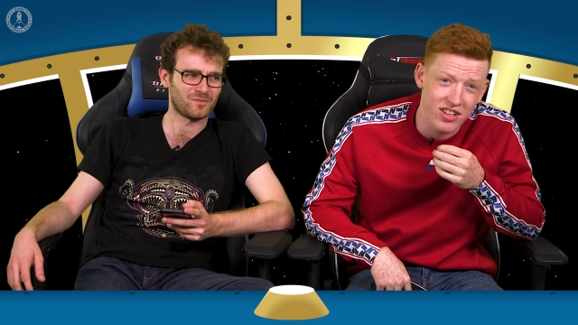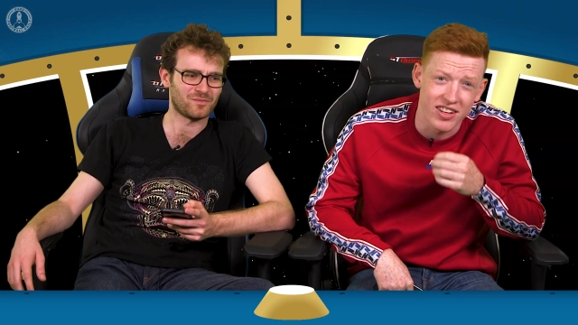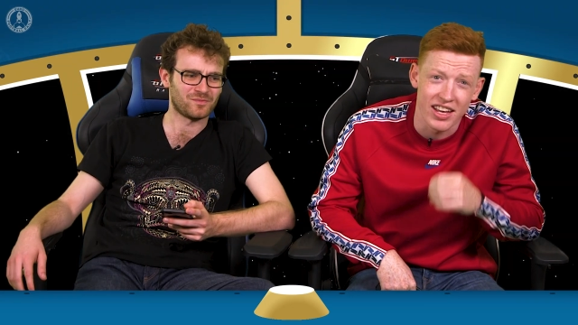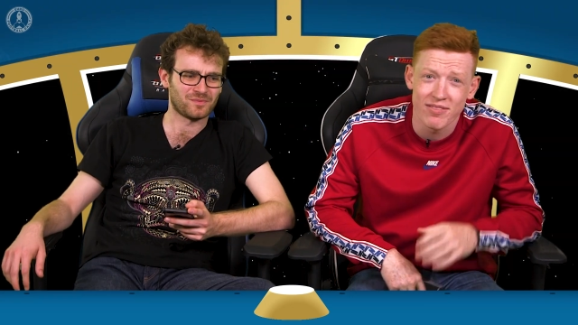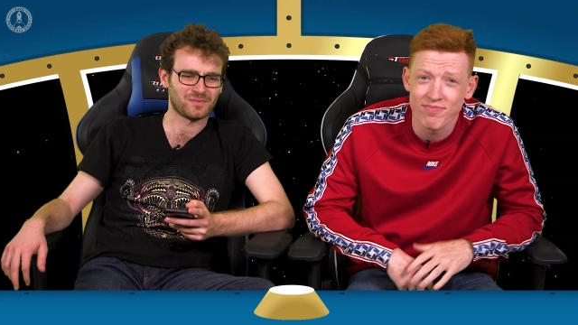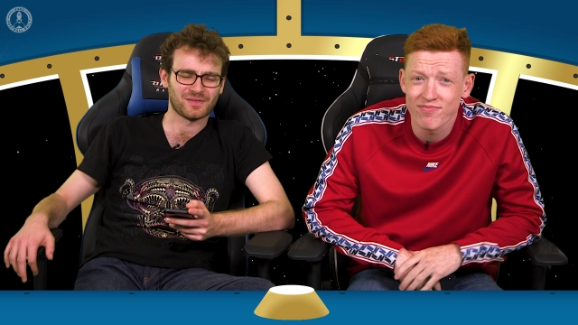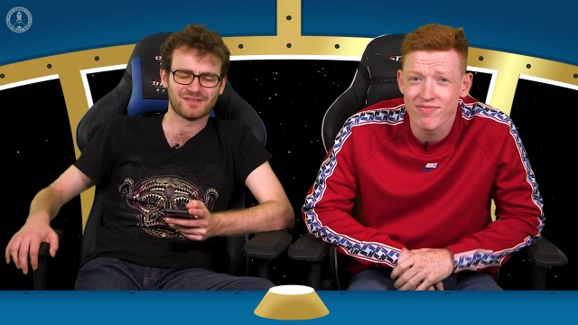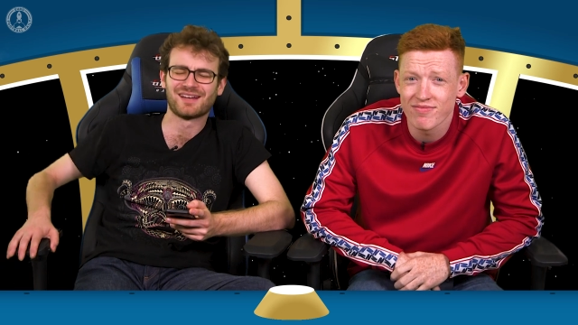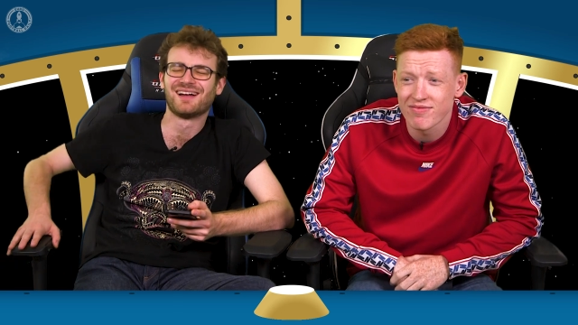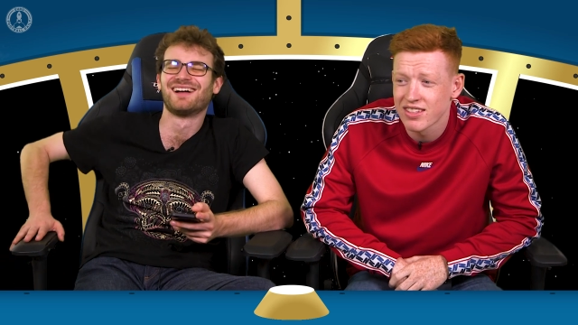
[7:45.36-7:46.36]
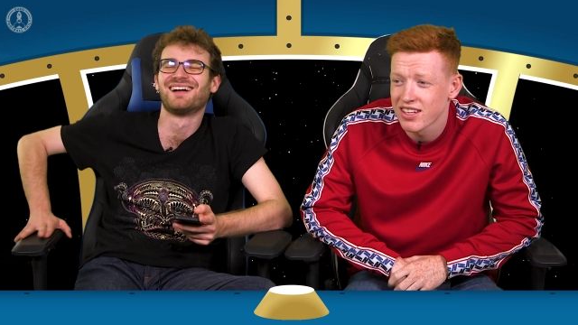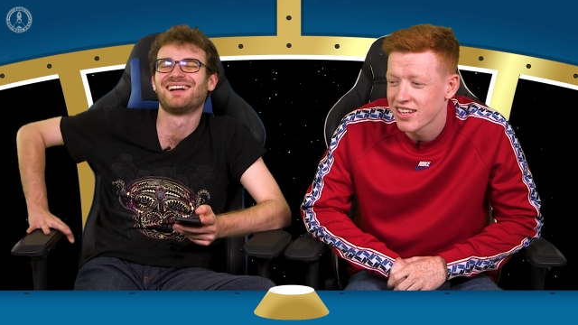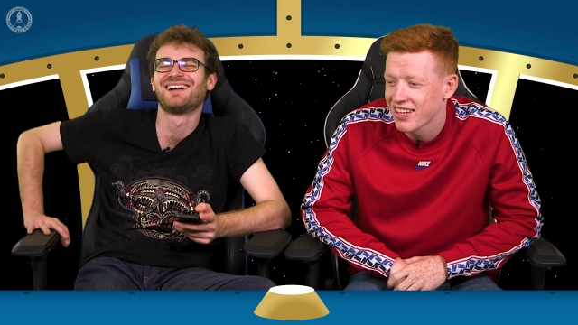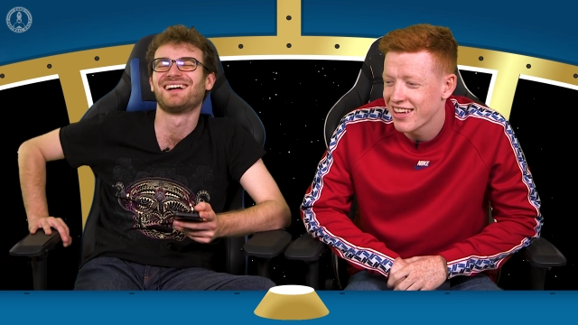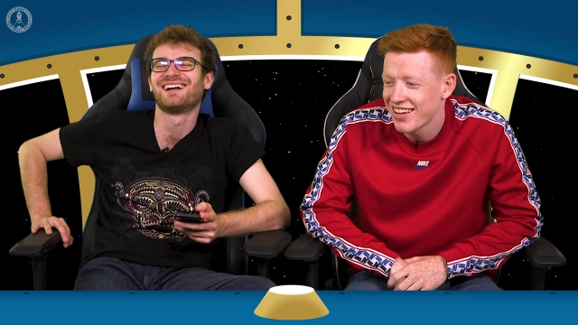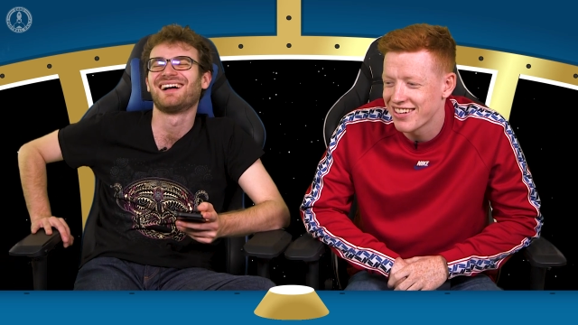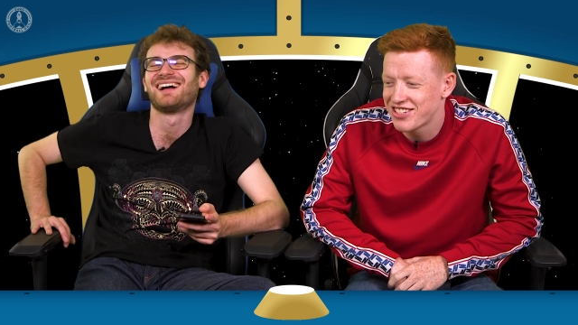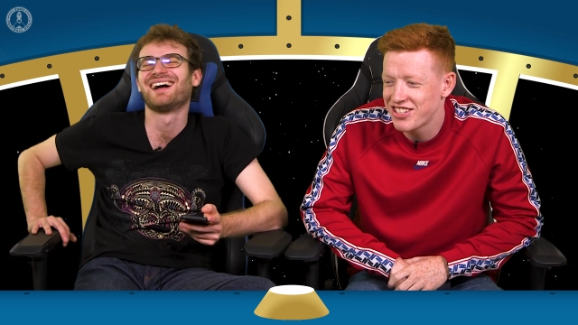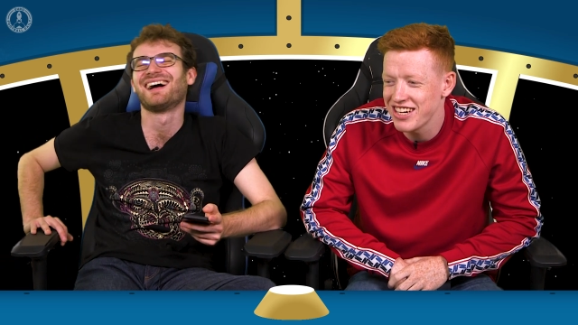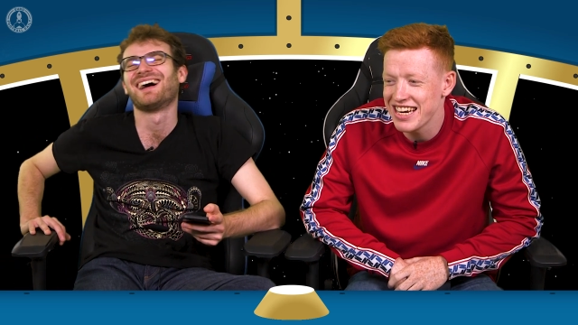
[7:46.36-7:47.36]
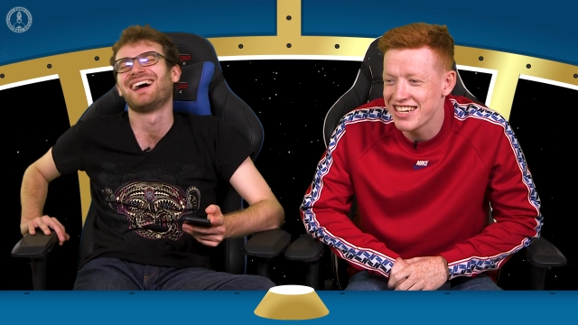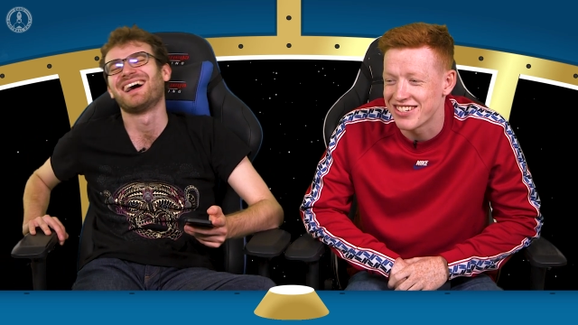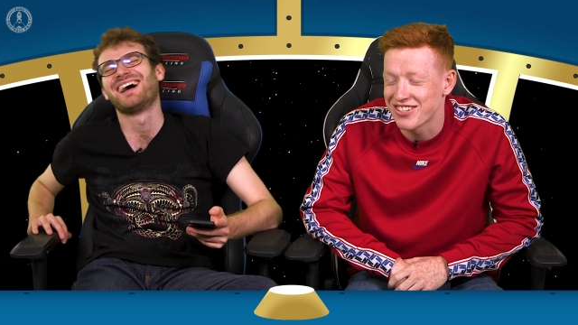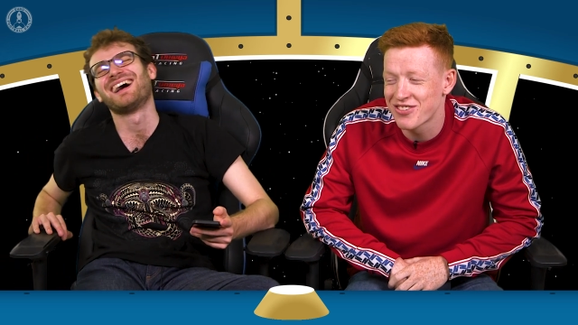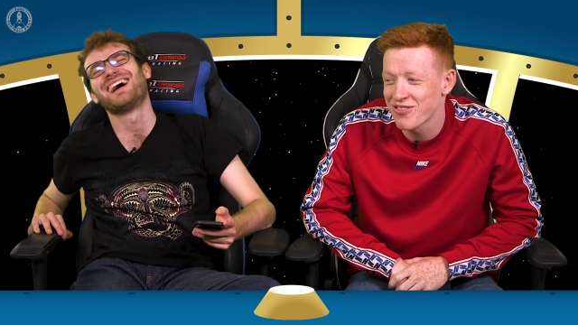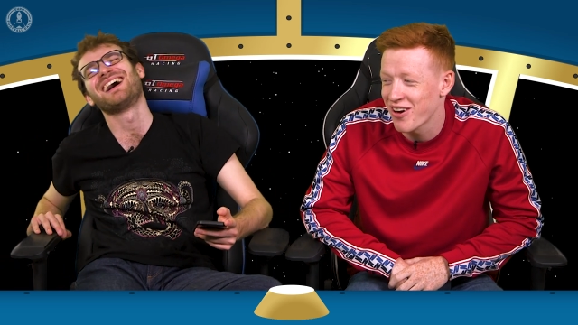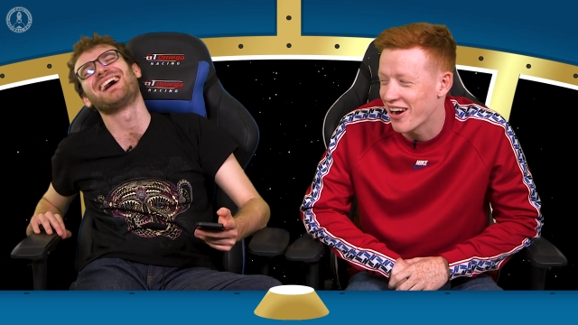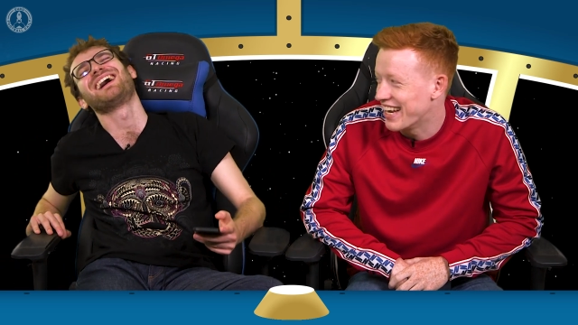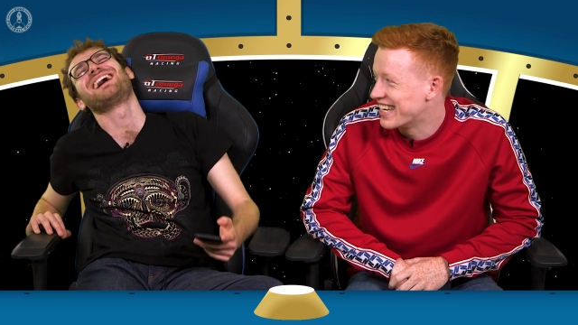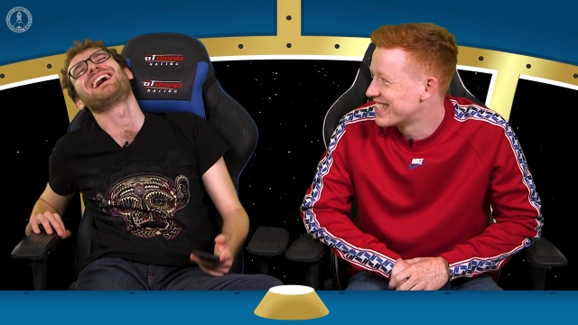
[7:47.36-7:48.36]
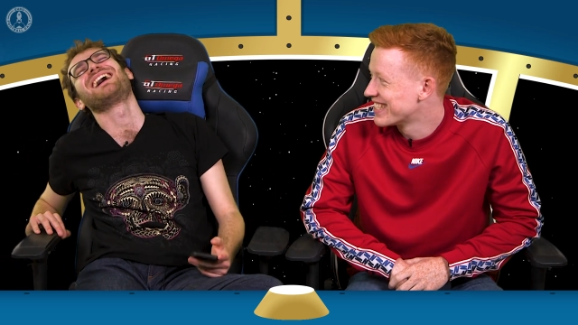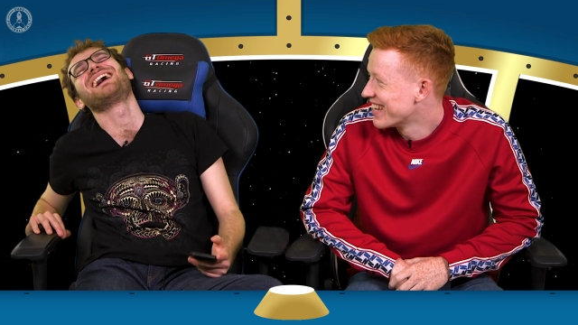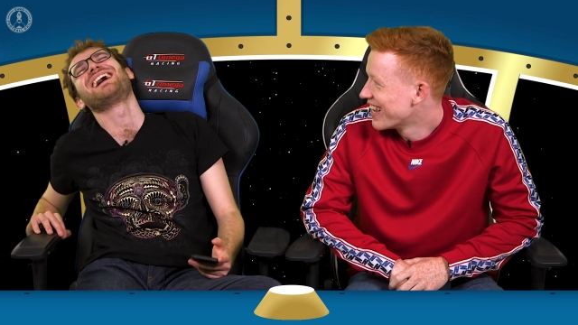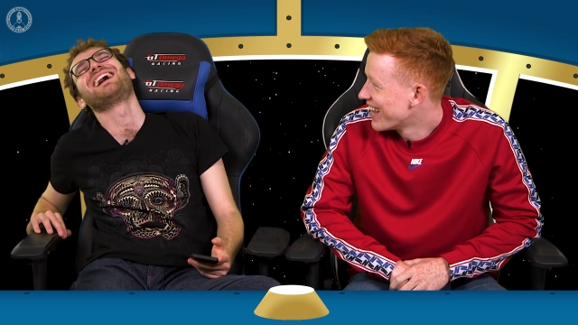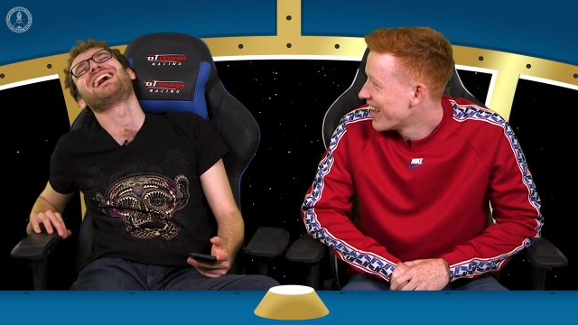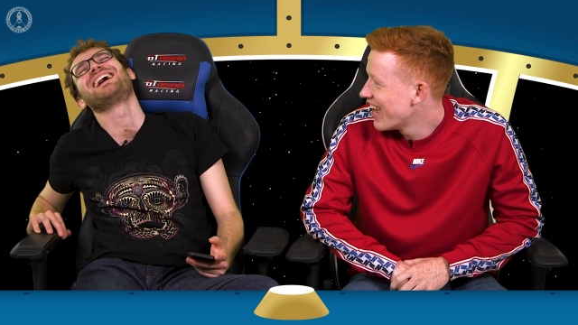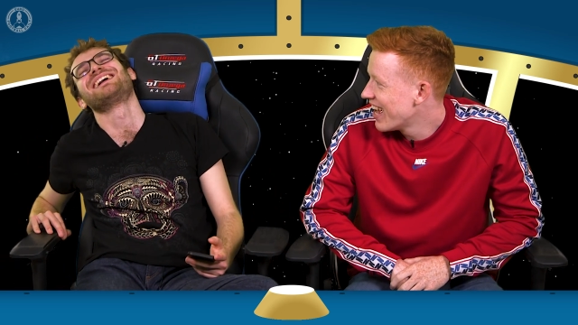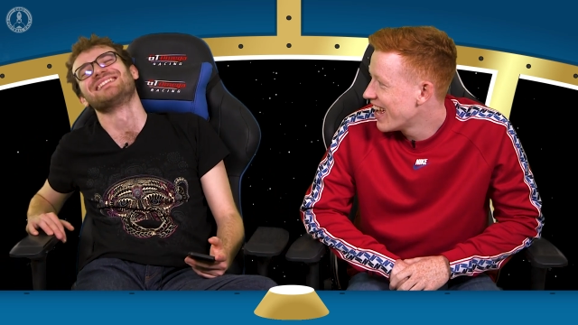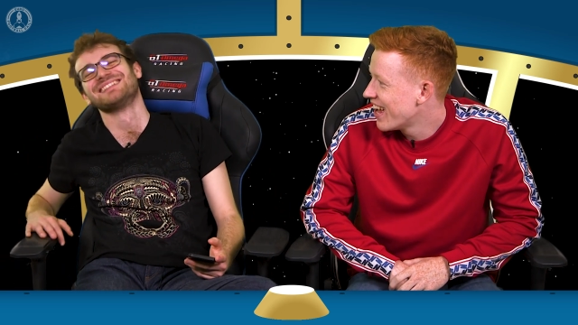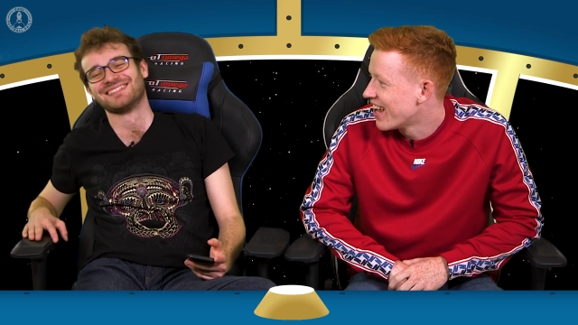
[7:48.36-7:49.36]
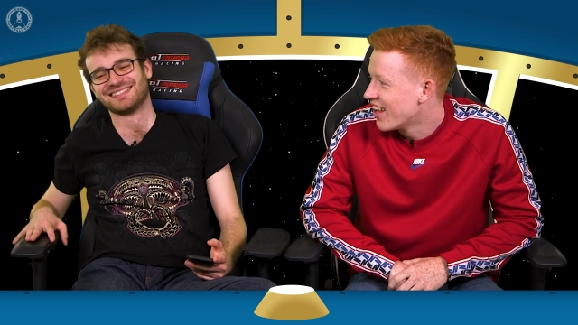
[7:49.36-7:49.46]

Speaker 1: F***ed it. Jesus Christ. Laurent